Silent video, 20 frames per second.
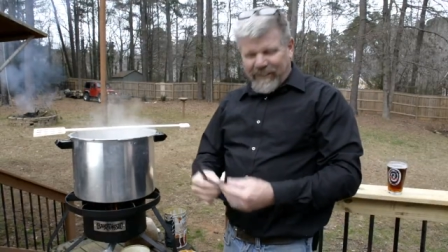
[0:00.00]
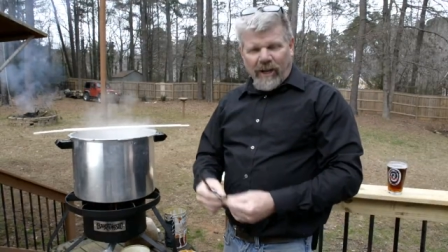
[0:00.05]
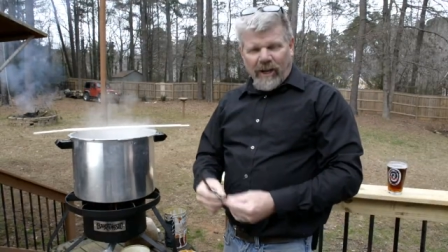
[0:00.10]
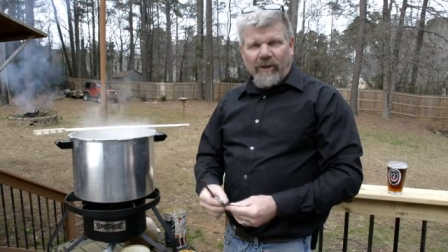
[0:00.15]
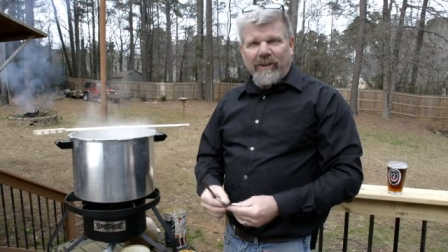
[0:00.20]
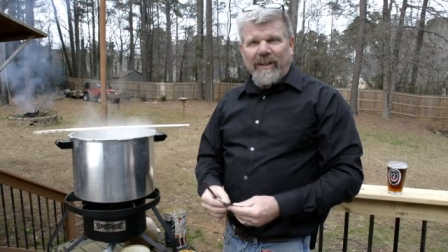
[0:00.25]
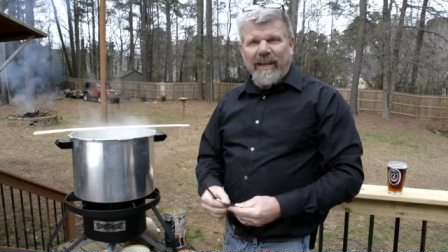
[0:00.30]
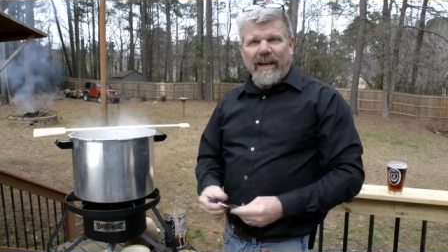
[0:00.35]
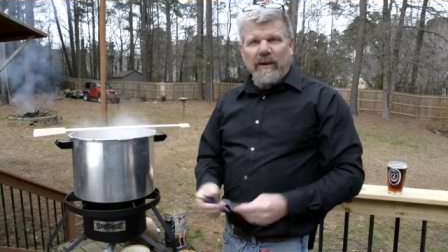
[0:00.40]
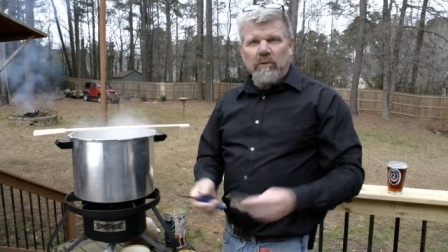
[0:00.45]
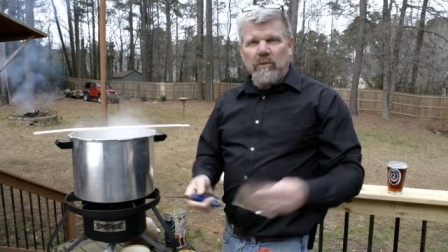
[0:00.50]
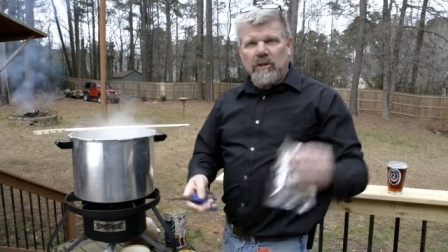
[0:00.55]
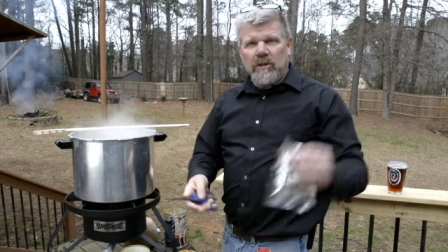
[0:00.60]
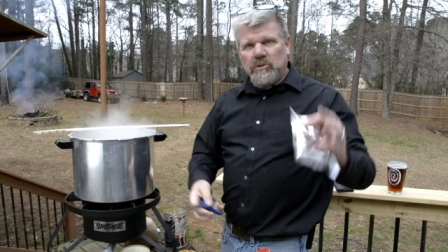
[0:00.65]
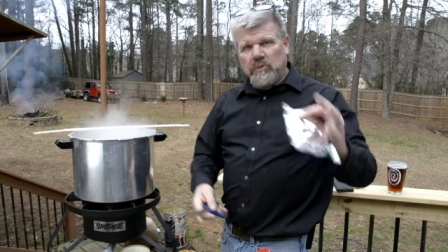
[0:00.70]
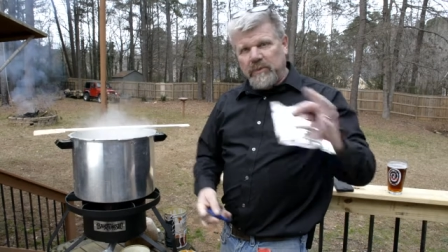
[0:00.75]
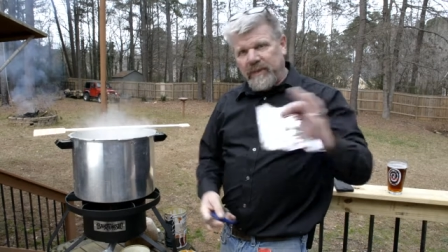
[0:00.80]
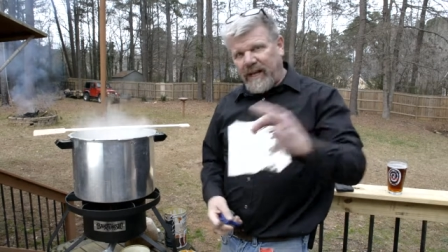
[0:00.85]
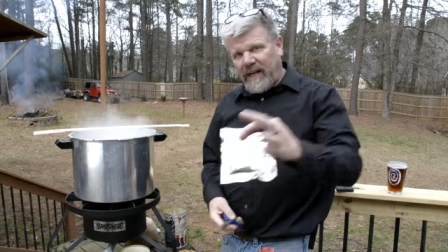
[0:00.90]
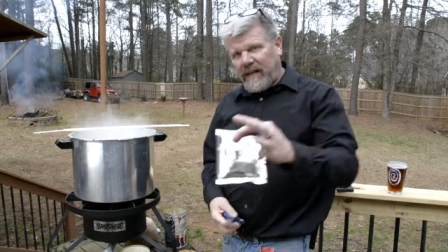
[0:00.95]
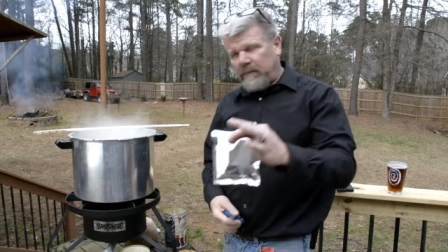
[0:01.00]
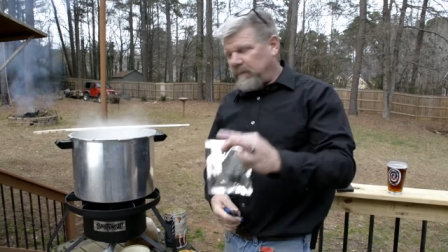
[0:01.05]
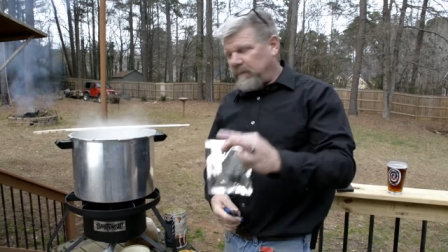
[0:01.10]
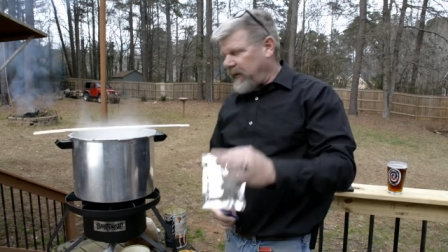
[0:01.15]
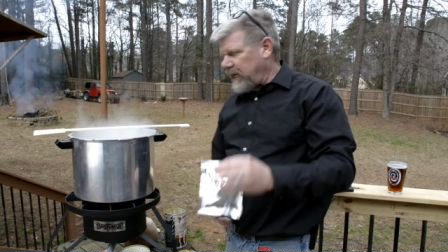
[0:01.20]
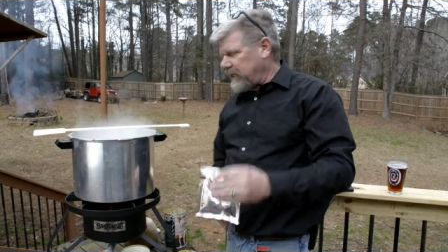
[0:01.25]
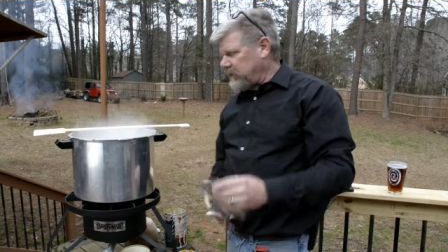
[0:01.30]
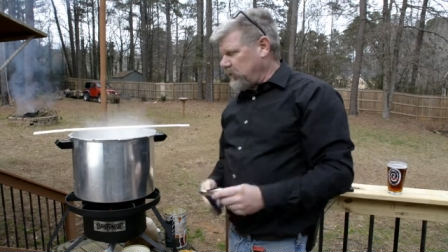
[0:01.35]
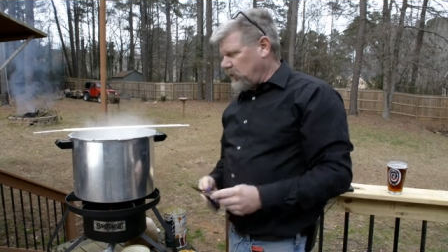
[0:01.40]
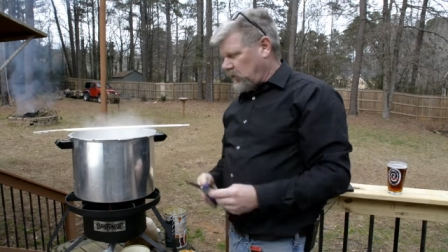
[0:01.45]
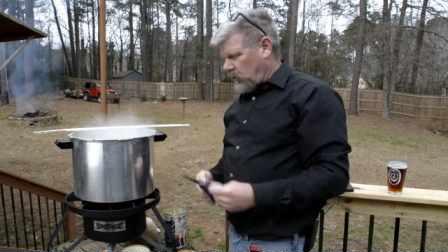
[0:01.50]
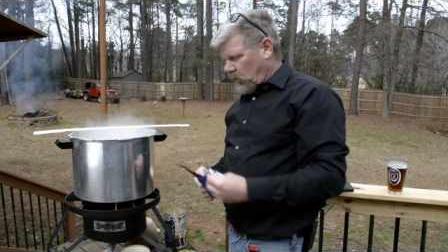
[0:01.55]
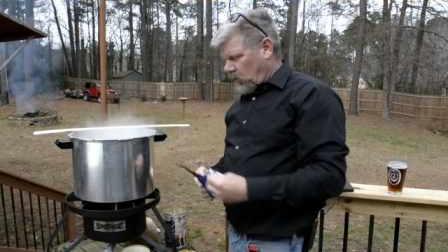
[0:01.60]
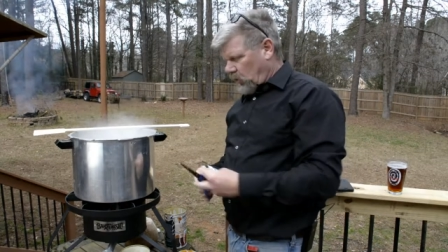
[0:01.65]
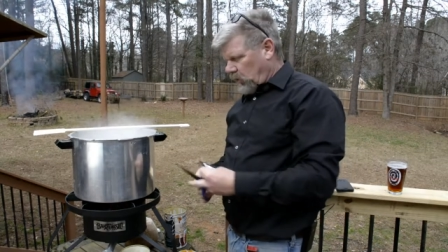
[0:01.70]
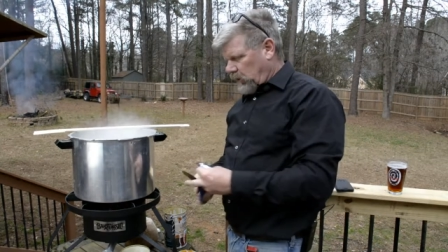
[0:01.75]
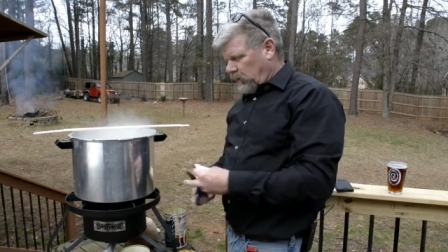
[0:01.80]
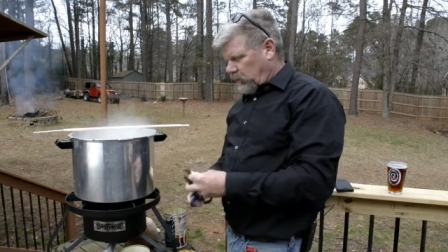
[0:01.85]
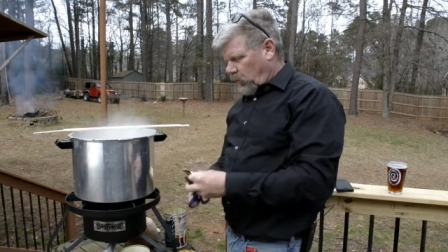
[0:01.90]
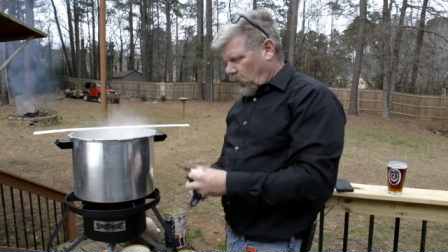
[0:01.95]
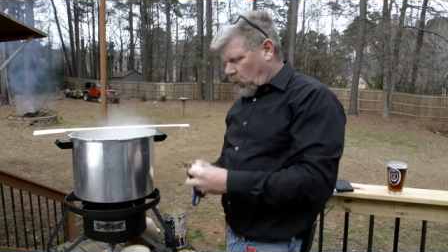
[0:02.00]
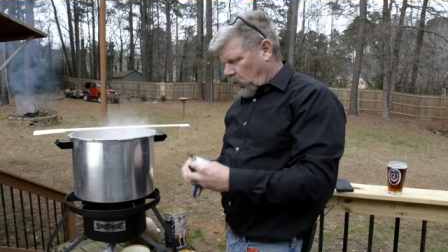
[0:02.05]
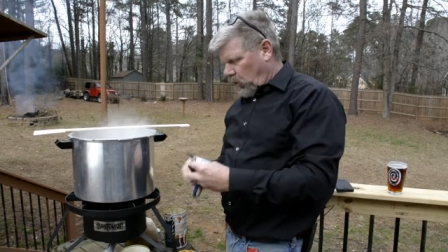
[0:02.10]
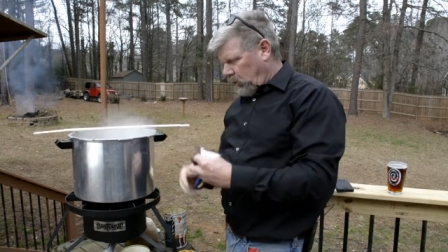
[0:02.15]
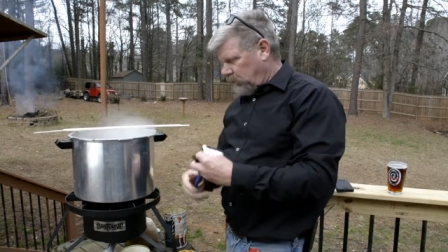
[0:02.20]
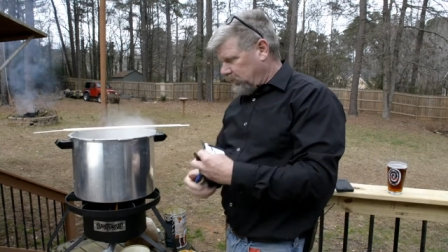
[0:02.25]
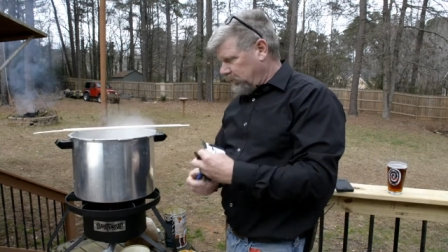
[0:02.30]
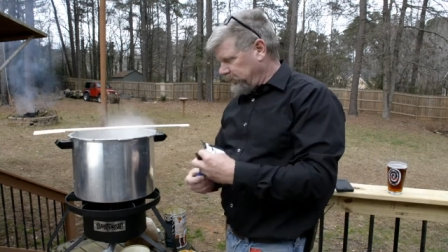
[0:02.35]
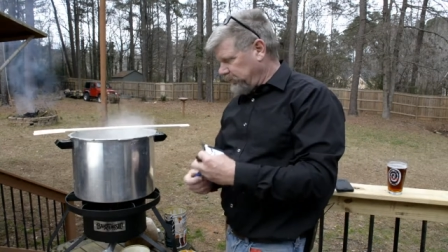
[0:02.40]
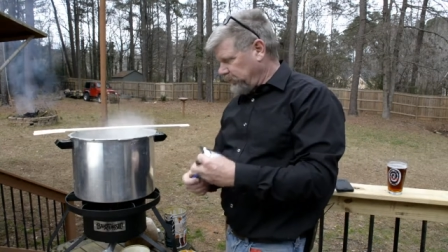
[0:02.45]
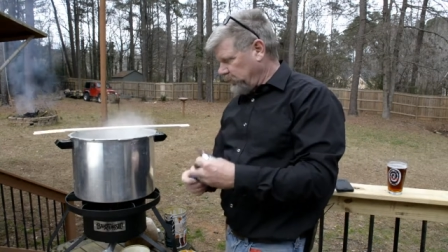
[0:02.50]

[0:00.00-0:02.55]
Okay, once we got it back to a rolling boil,